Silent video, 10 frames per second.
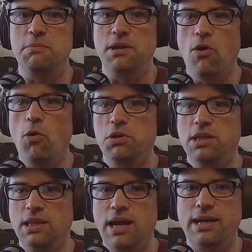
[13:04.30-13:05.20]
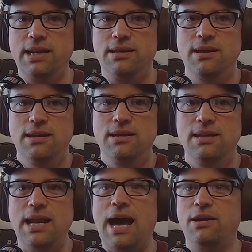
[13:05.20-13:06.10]
holding the line at
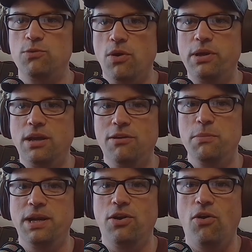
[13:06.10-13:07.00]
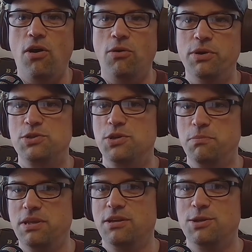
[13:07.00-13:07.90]
not growing government at all, which should
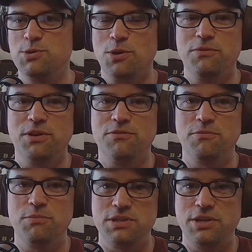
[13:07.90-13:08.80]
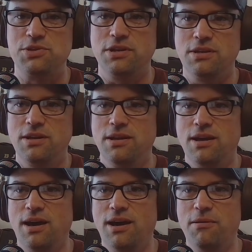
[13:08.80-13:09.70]
be the conservative position,
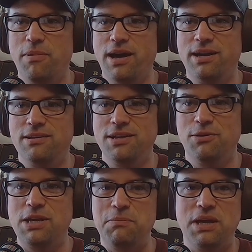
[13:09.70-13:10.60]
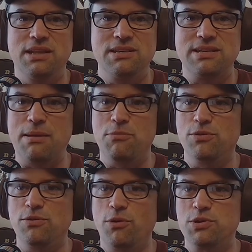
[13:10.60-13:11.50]
by, keeping it the same
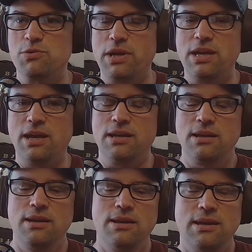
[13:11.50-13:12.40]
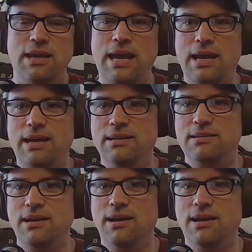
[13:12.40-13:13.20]
or shrinking it. And